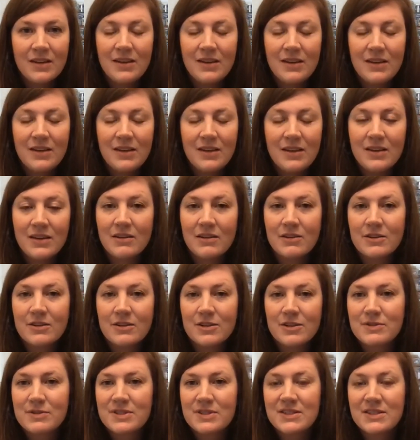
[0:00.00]
He
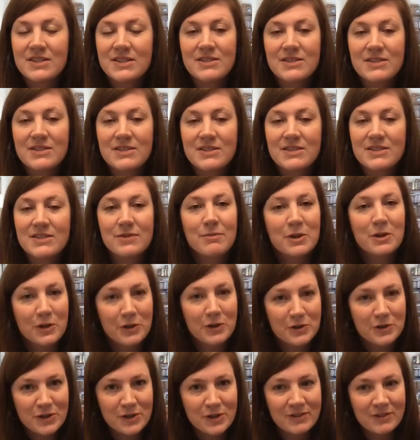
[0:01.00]
encounters resistance from the
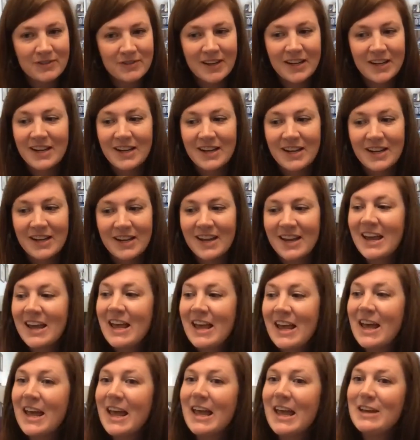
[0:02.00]
culture, and yet
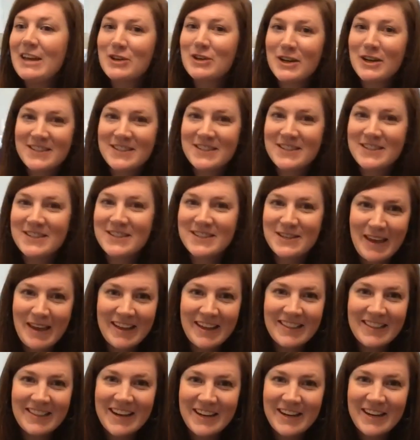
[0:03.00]
he trusts a
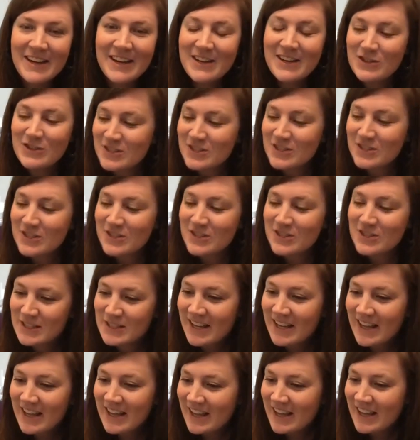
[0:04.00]
man that he just,
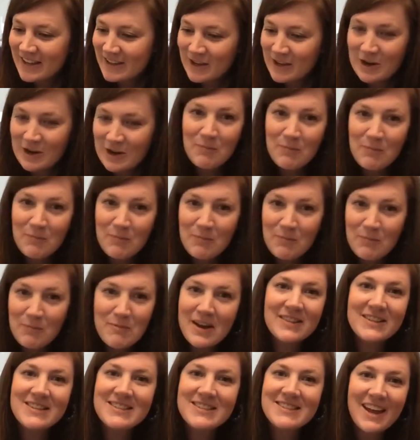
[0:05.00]
you know, met
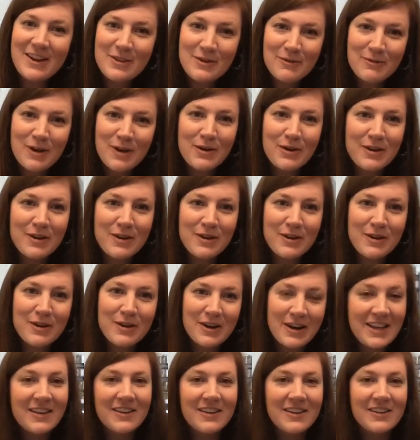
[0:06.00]
on the side of the road and
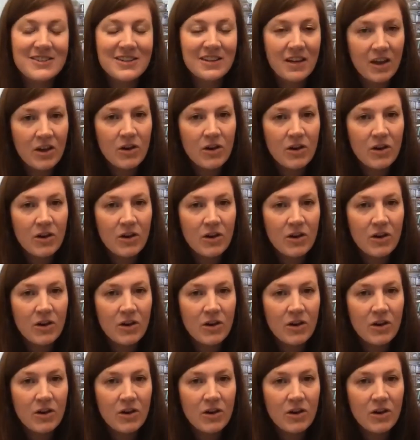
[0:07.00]
healed to